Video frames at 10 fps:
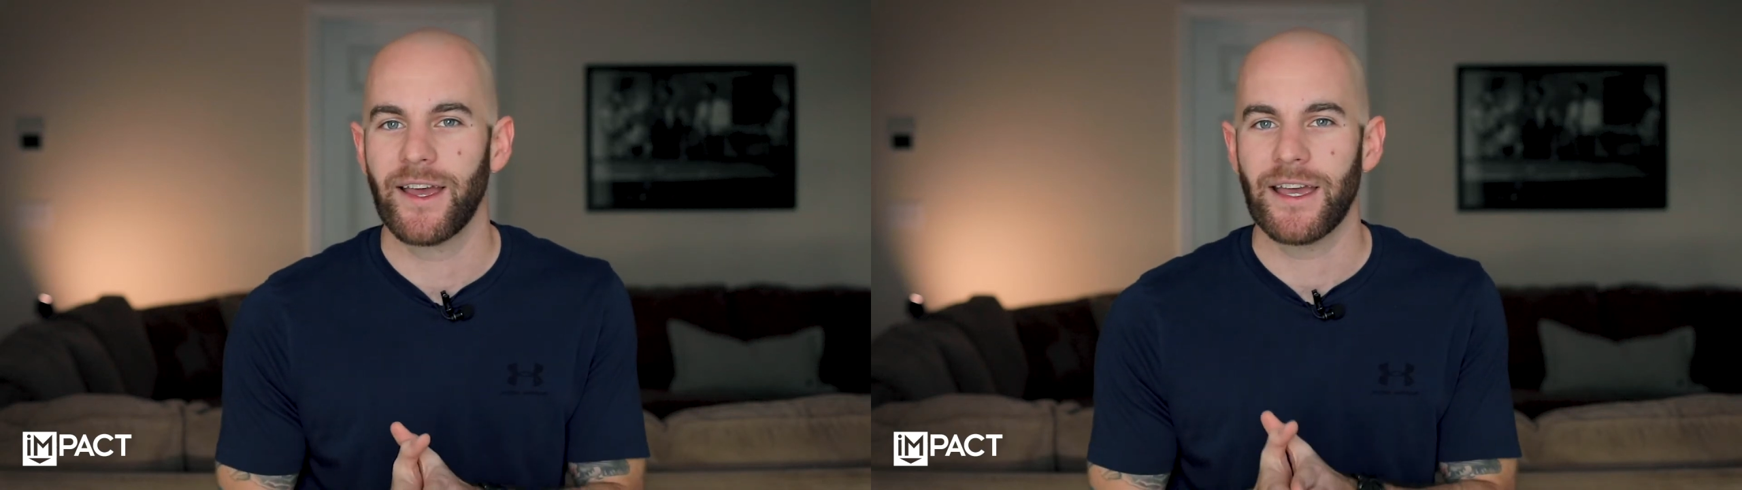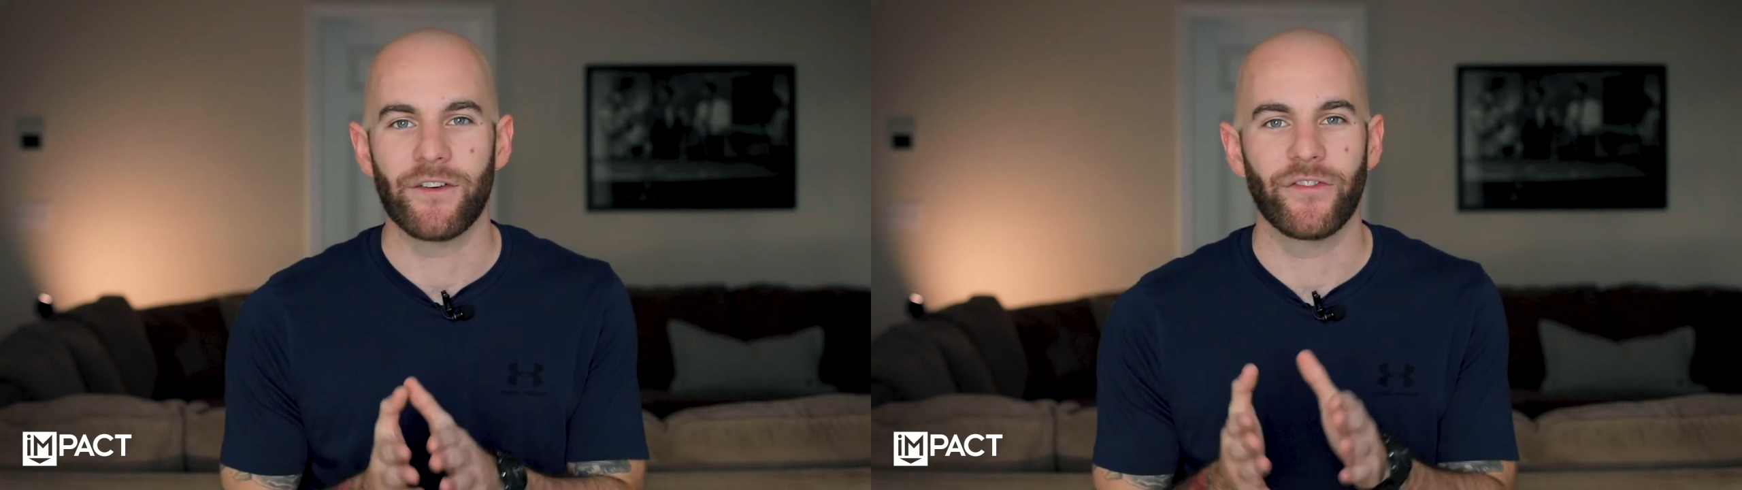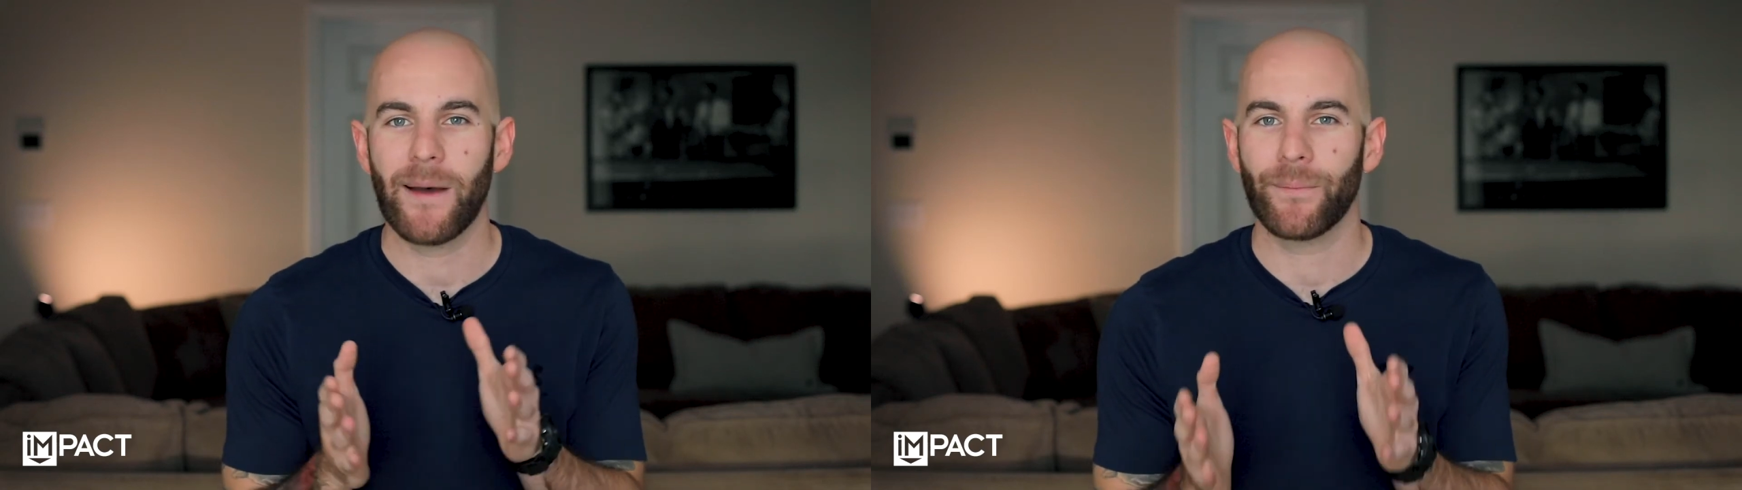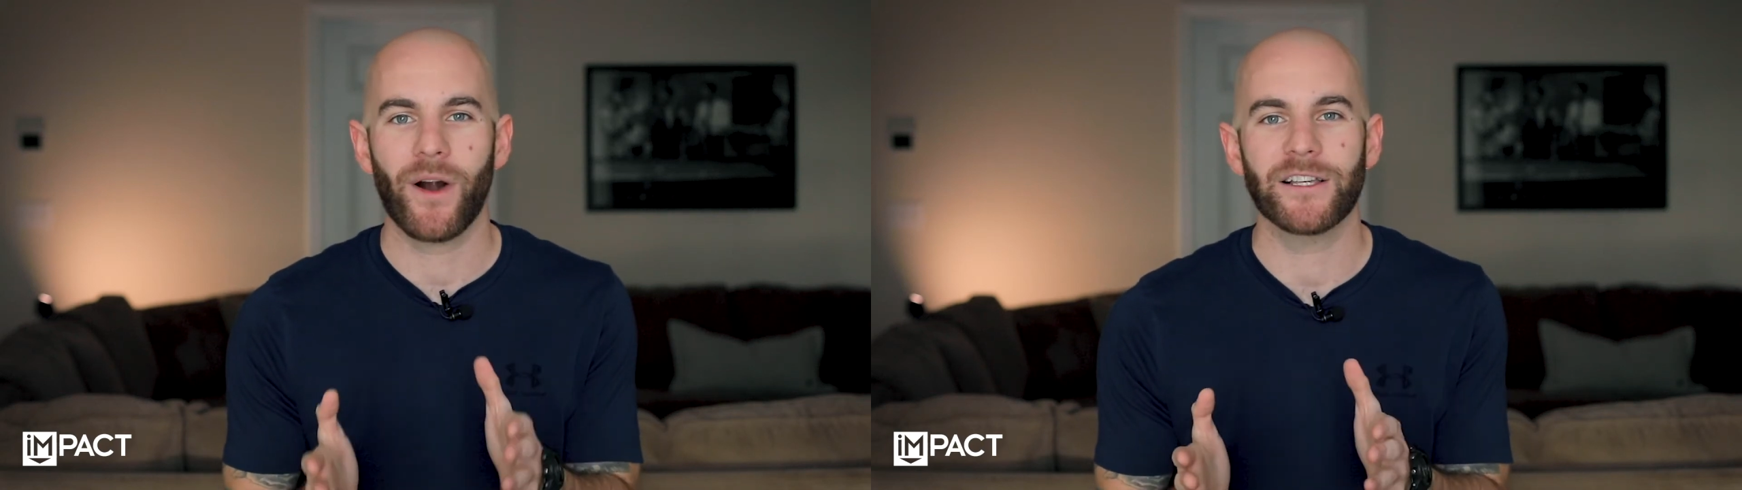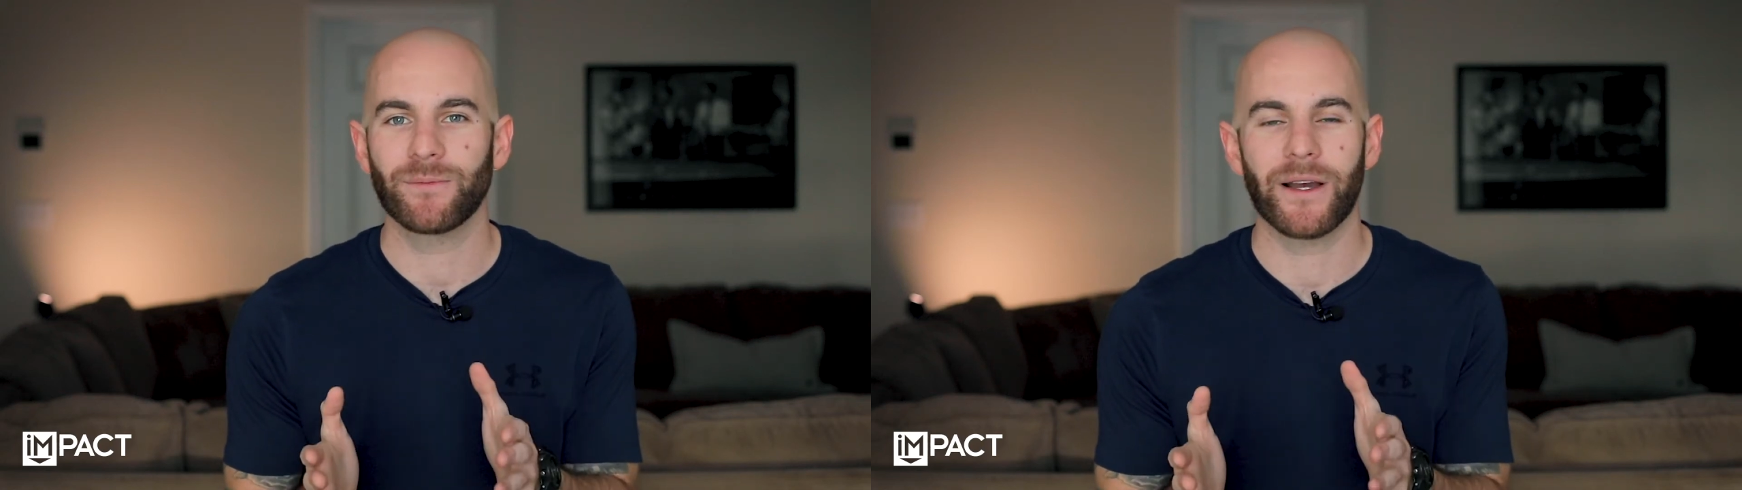if that
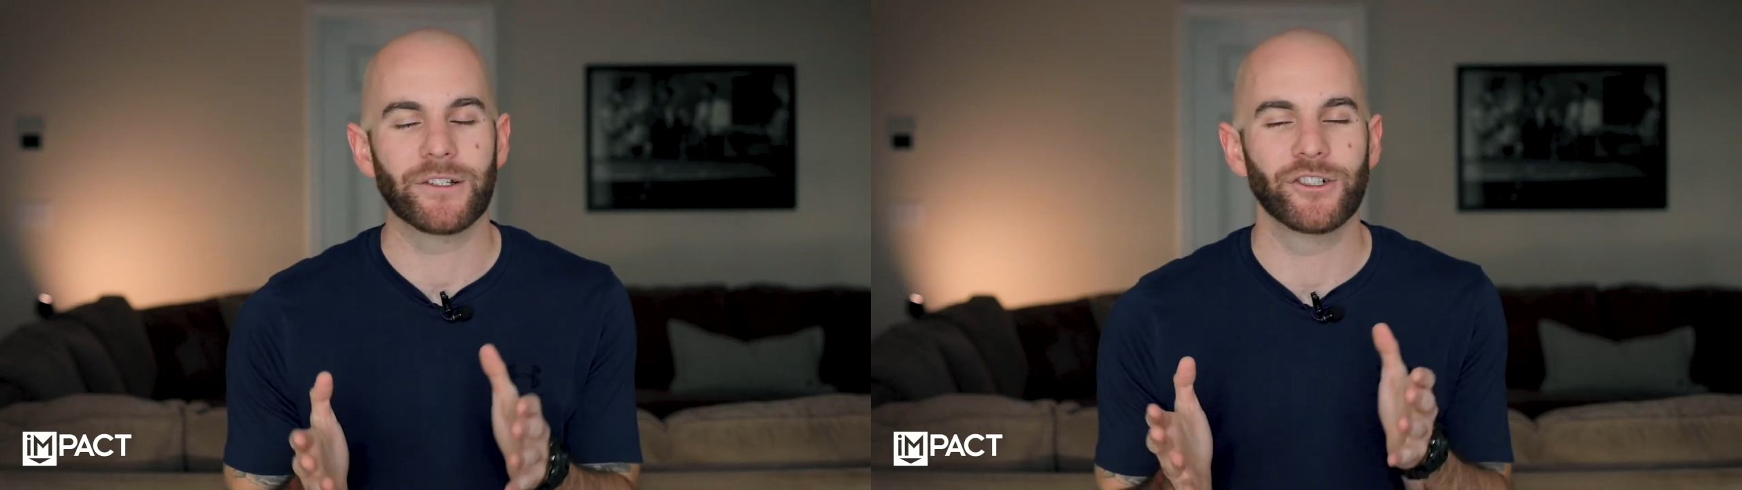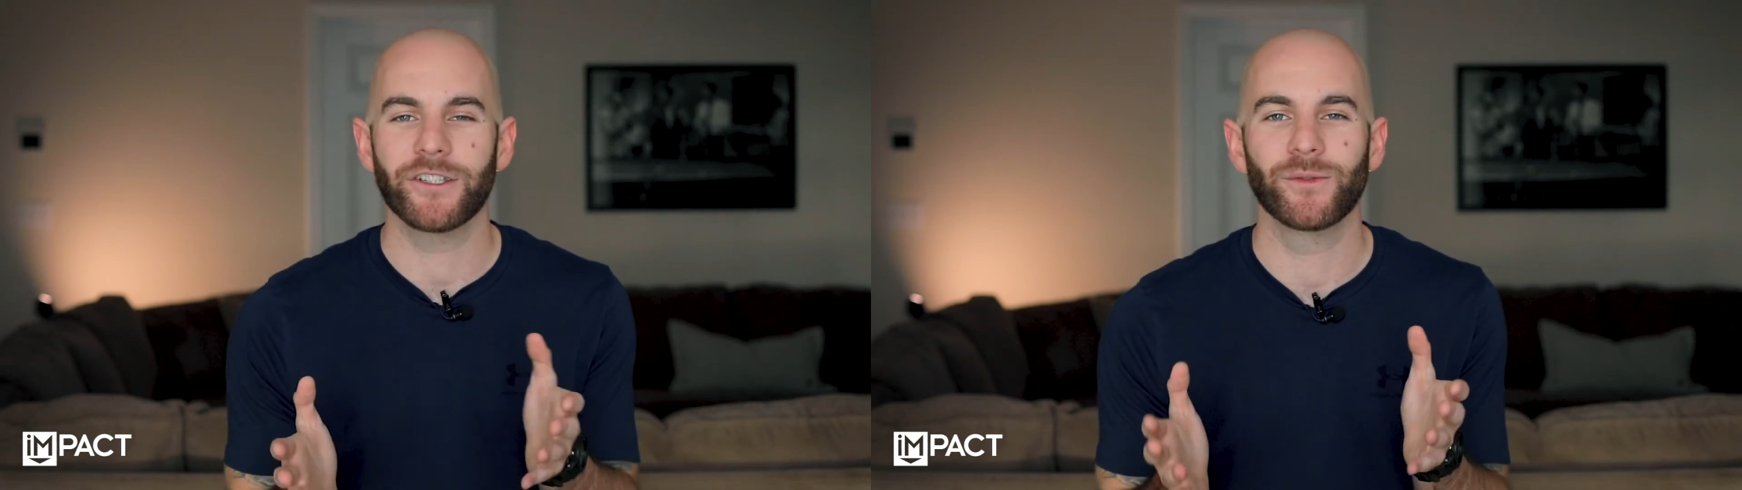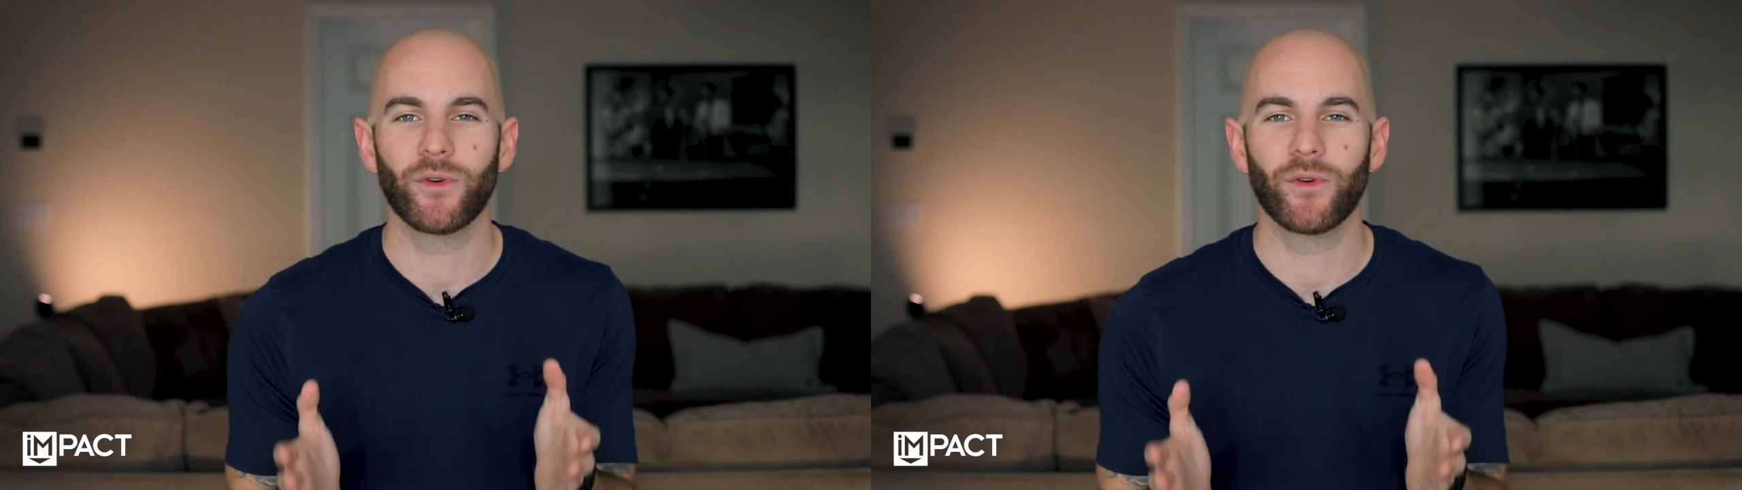prospect just